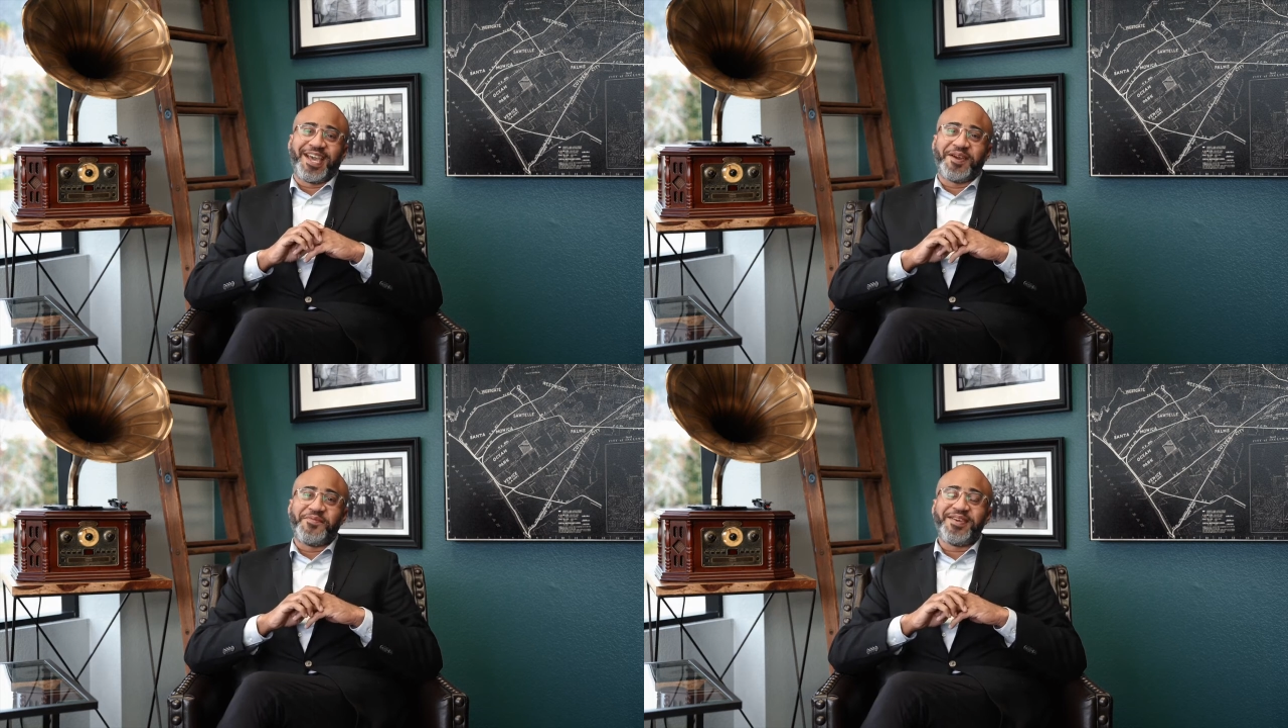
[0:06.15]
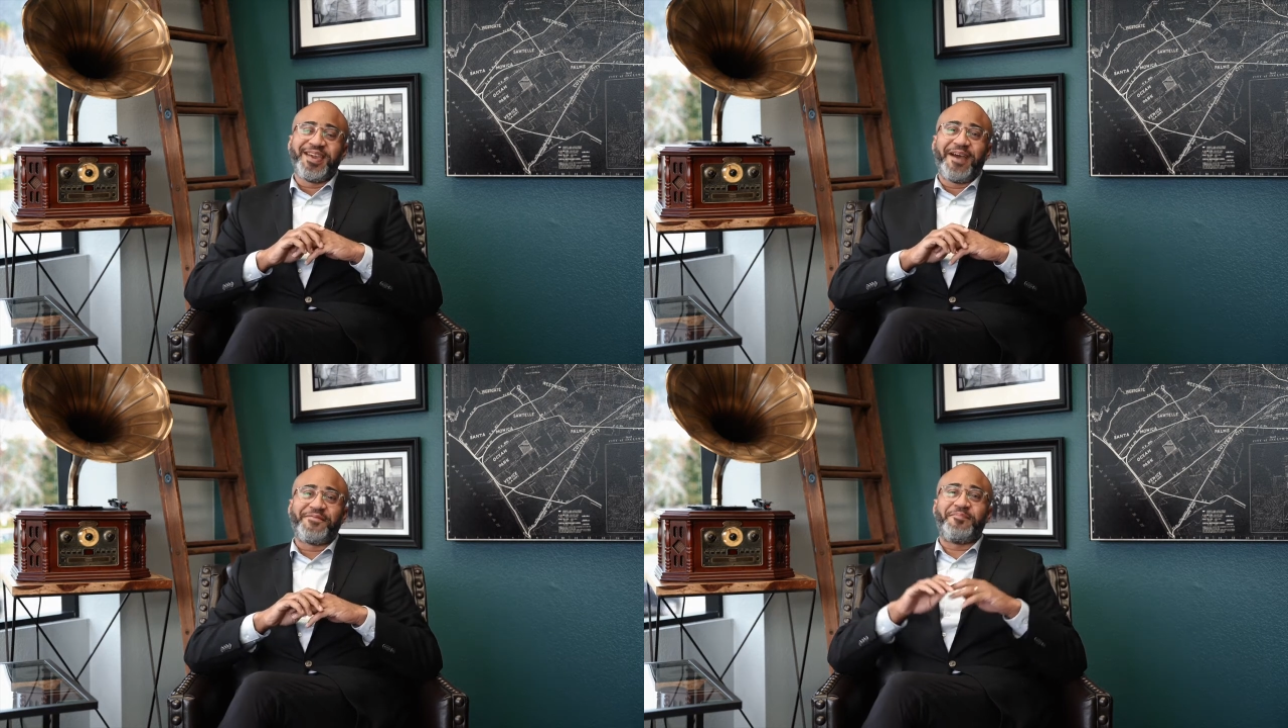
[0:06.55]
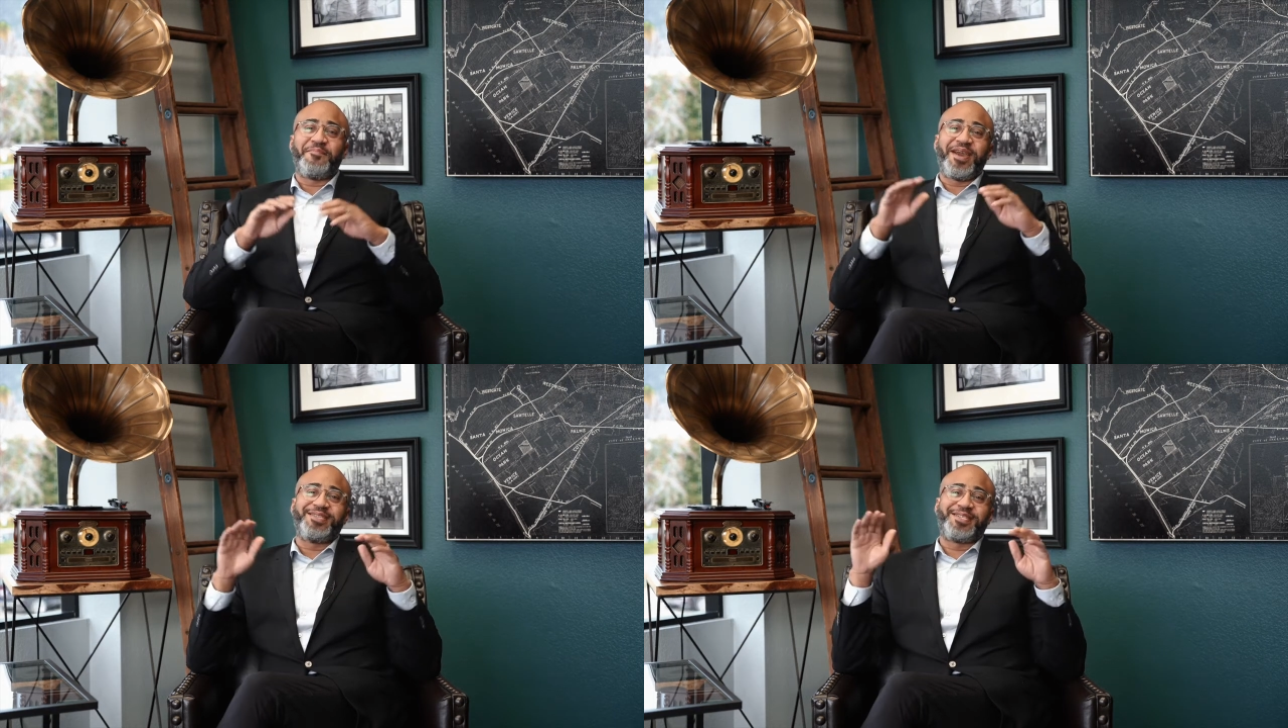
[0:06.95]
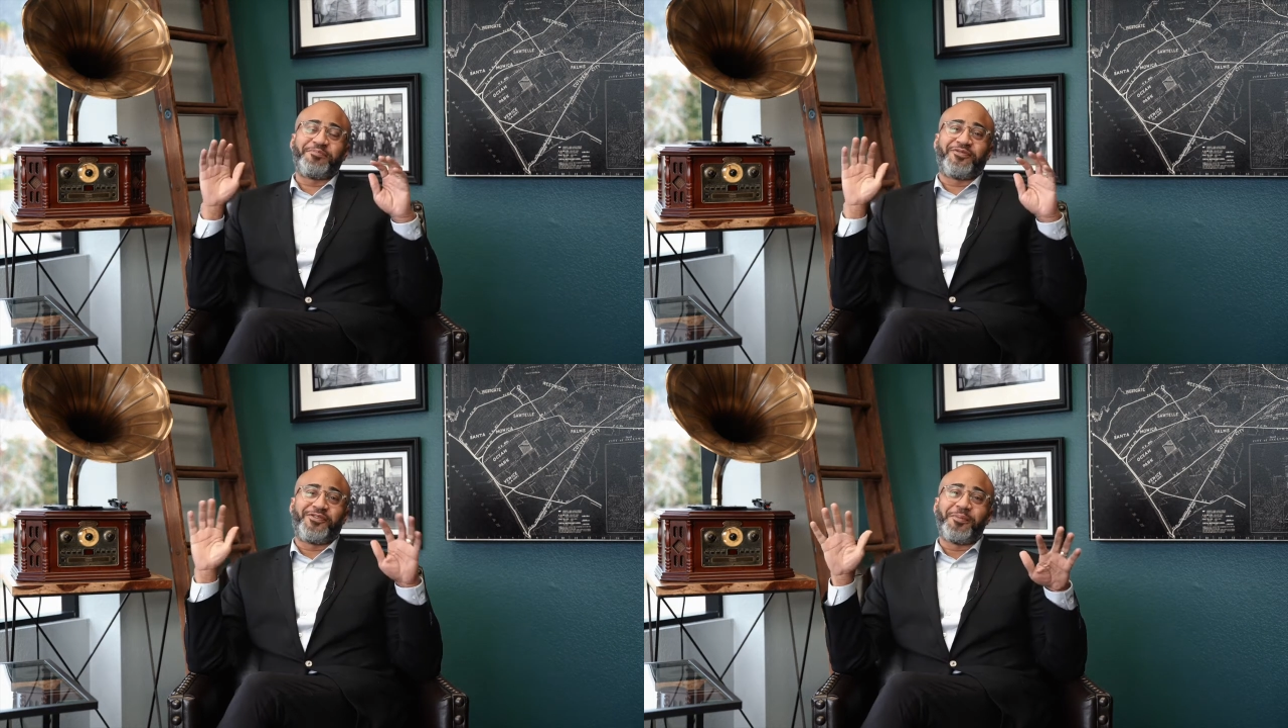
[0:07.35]
and we have an
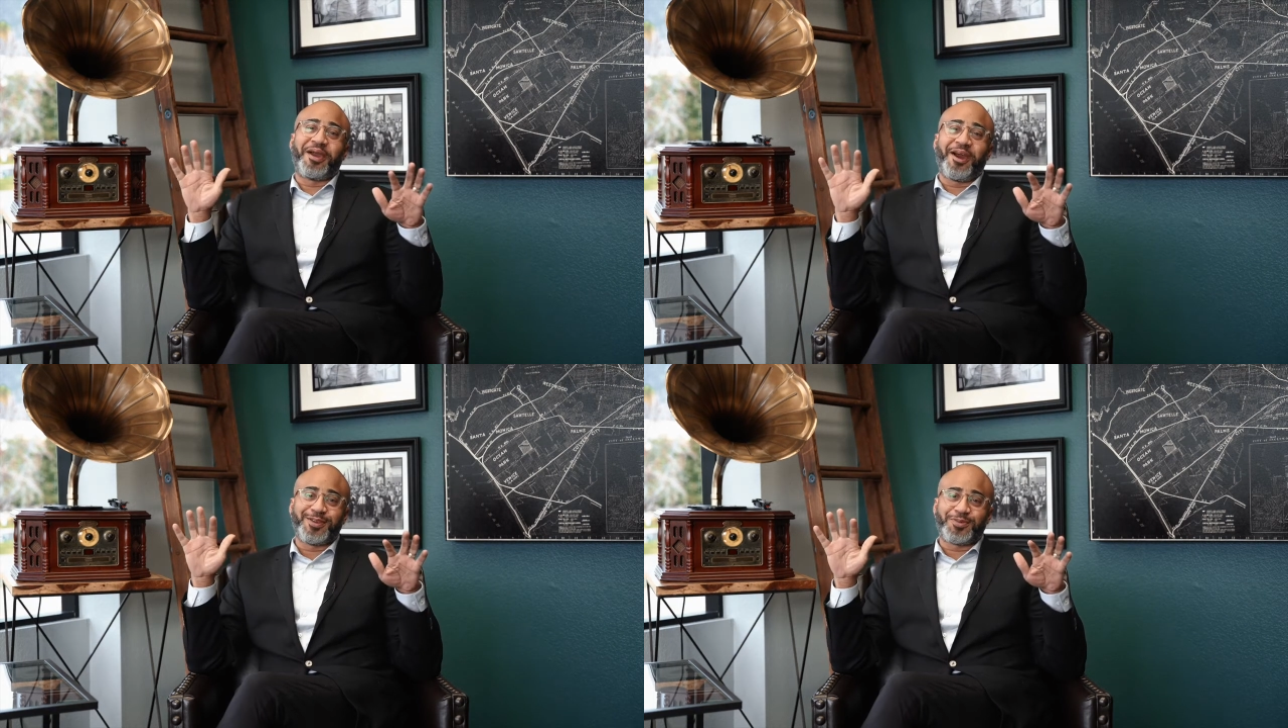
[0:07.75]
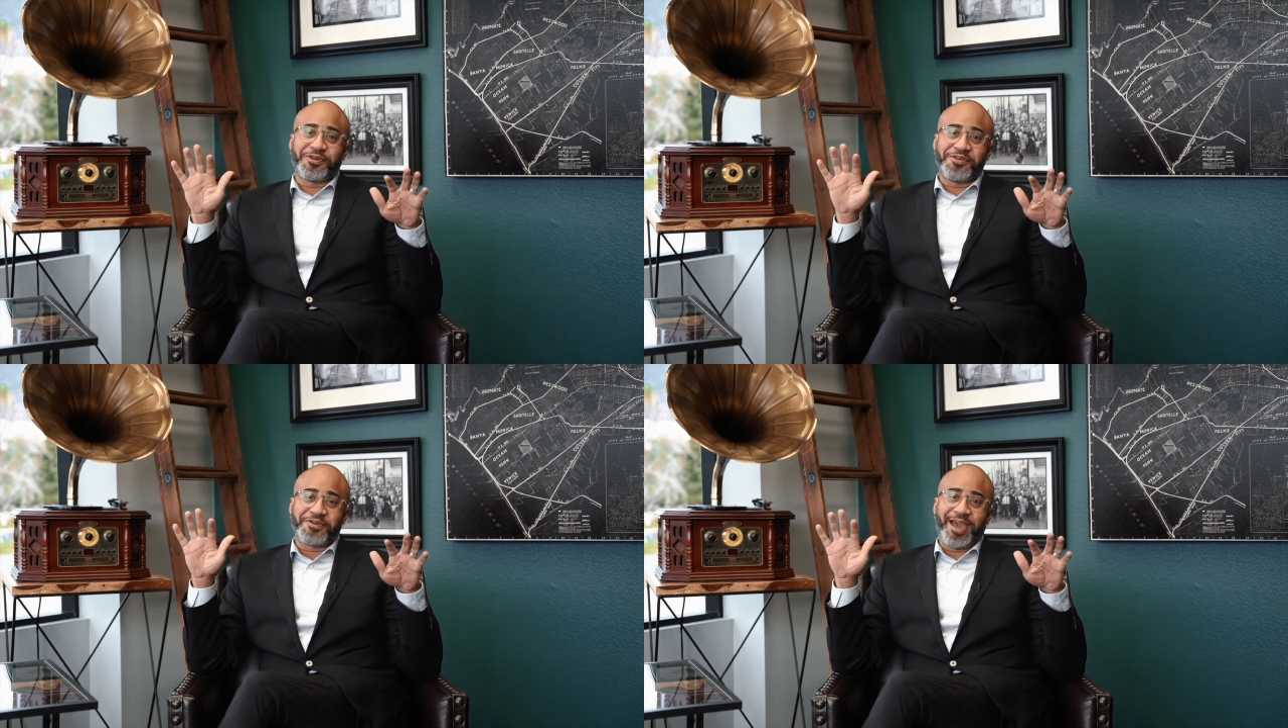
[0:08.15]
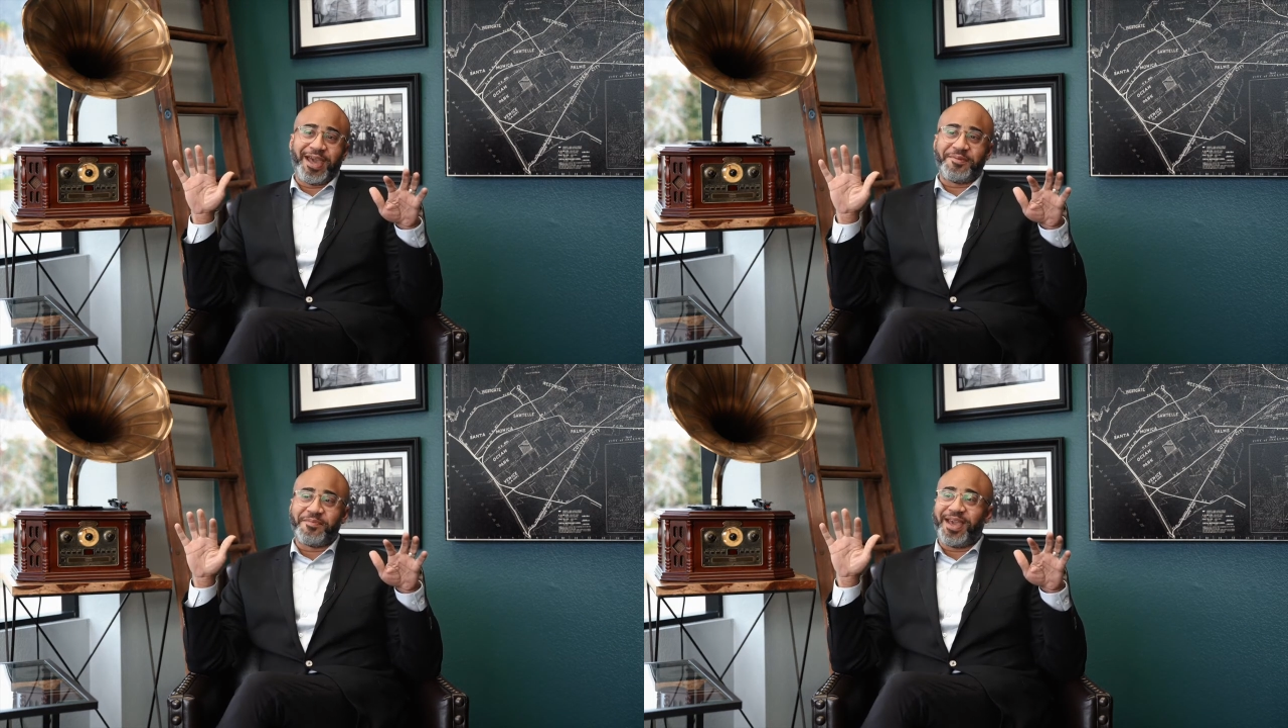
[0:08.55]
amazing performing arts program.